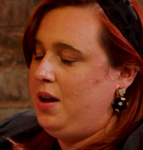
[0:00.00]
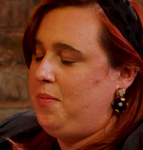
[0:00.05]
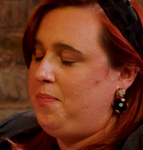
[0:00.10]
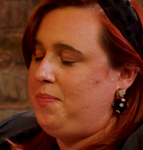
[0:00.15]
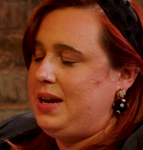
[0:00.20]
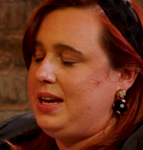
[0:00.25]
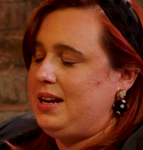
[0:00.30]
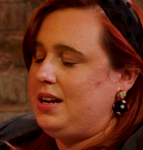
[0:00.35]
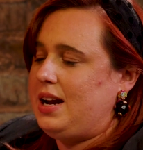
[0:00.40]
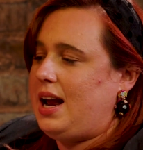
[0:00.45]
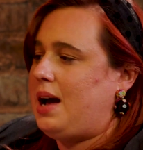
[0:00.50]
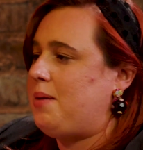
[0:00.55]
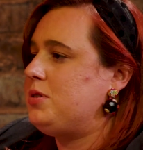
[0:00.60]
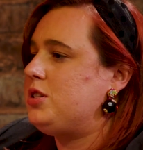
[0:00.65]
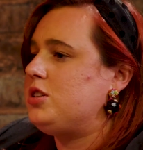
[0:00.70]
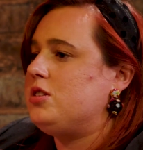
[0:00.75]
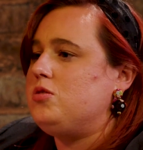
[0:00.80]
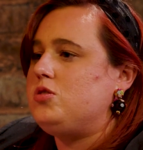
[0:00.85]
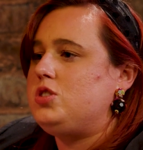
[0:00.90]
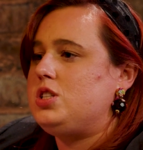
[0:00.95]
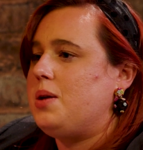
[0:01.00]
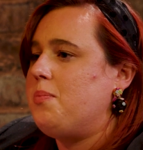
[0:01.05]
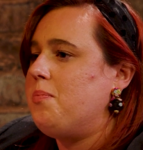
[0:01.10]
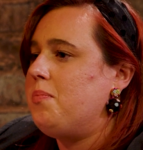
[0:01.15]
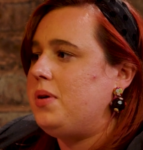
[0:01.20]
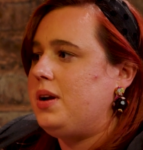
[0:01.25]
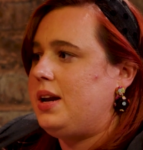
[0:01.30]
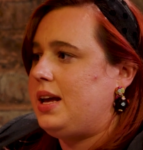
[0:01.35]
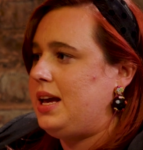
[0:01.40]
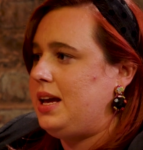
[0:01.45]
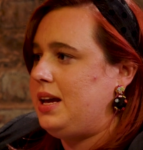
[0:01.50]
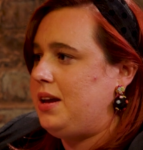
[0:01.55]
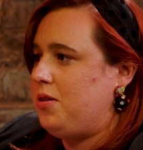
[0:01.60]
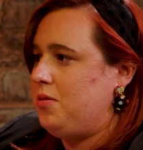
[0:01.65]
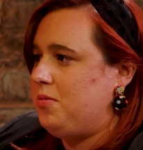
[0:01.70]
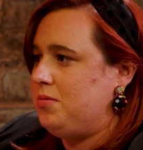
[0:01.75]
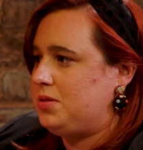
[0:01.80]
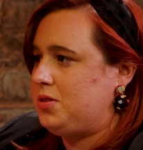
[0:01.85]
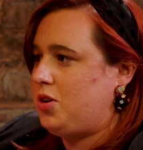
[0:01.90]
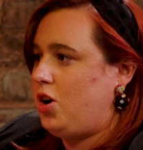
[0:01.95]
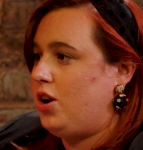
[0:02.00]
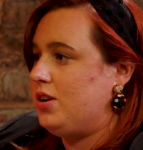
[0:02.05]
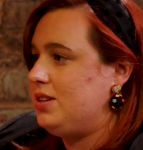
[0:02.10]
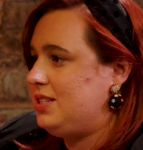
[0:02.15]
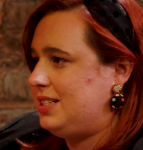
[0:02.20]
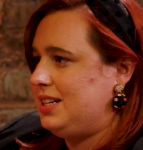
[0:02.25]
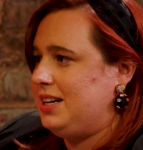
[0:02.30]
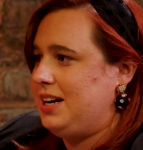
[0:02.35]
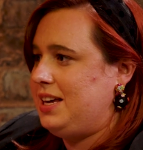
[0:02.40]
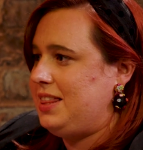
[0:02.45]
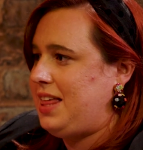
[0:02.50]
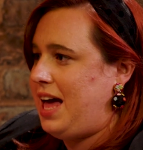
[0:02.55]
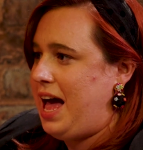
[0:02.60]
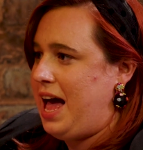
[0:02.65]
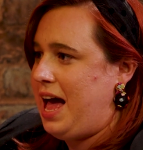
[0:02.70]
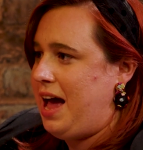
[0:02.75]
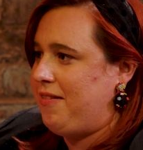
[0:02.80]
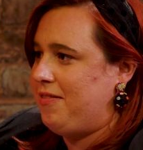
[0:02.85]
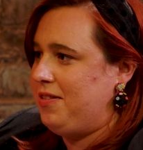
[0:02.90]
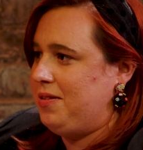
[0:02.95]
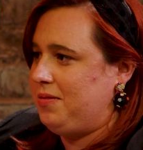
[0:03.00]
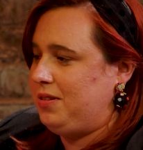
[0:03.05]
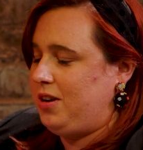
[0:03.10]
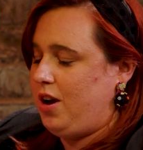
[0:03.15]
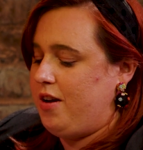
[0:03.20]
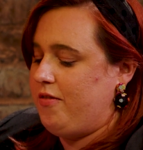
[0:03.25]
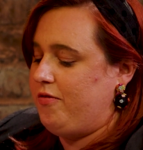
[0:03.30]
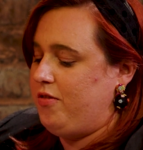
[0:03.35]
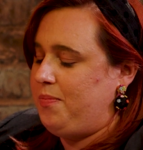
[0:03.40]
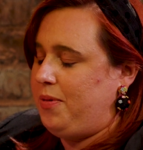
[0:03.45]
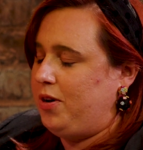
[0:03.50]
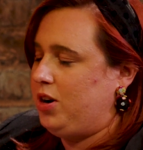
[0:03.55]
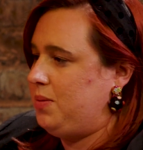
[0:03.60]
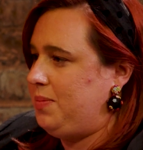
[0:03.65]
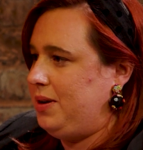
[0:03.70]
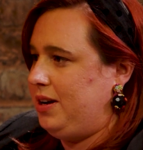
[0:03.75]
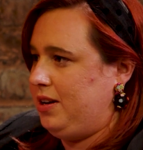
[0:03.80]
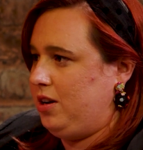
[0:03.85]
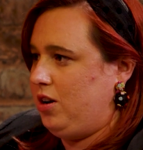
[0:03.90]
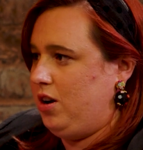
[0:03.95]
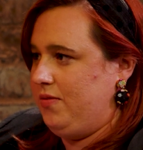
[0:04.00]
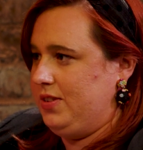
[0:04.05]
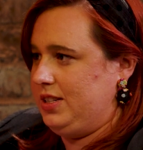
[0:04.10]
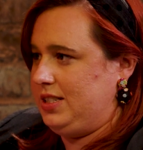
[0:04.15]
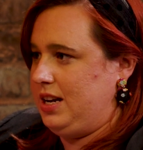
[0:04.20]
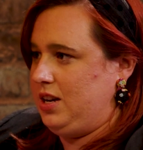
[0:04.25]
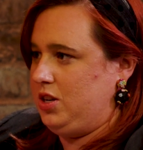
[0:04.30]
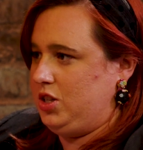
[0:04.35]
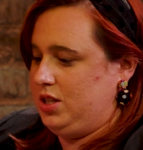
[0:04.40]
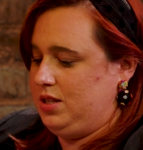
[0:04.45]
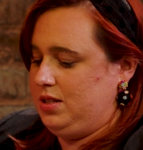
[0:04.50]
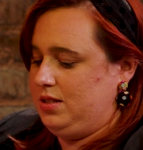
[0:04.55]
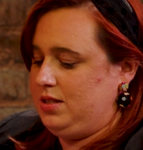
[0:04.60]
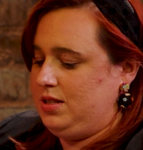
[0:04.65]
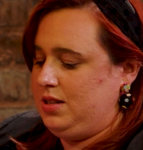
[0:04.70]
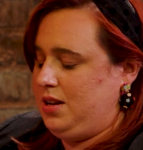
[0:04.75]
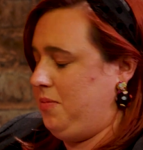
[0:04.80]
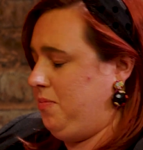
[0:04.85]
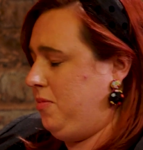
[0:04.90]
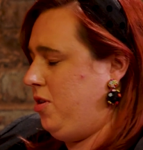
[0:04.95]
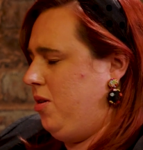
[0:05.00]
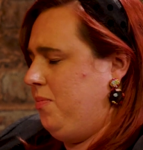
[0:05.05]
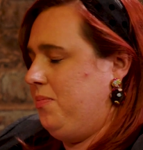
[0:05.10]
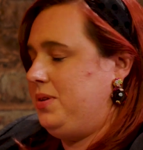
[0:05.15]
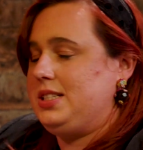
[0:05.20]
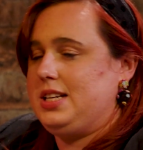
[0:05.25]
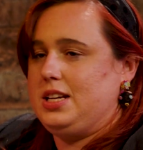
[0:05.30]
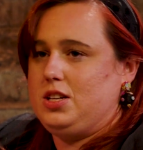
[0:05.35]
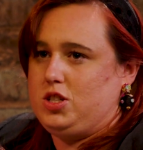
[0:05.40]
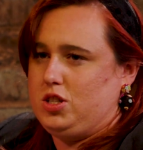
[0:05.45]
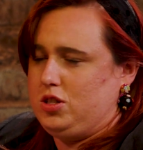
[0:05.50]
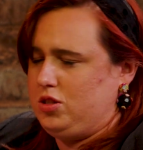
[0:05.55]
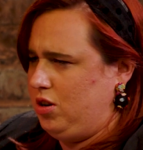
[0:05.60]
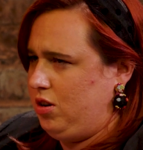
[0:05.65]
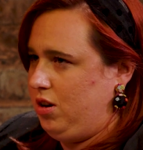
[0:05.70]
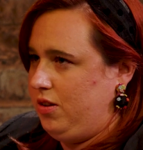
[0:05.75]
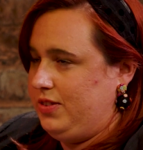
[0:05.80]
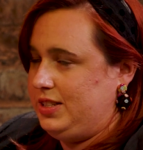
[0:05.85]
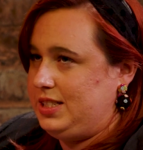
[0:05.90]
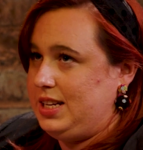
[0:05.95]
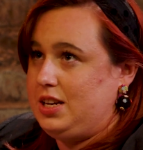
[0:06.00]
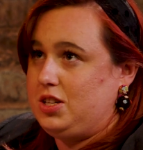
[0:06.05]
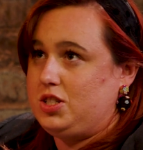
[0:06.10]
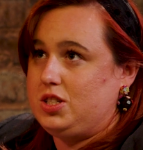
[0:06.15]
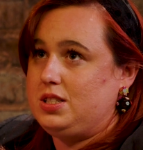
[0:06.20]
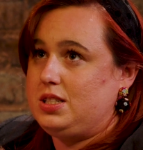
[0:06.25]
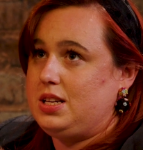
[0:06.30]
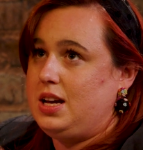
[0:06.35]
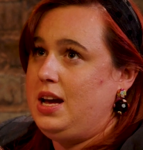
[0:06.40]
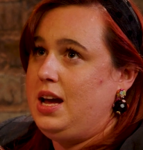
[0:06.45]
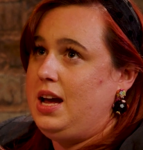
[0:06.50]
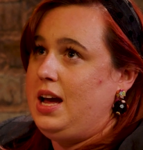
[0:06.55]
being an absolute gym bunny who's constantly there and going for bodybuilding competitions, not conversations.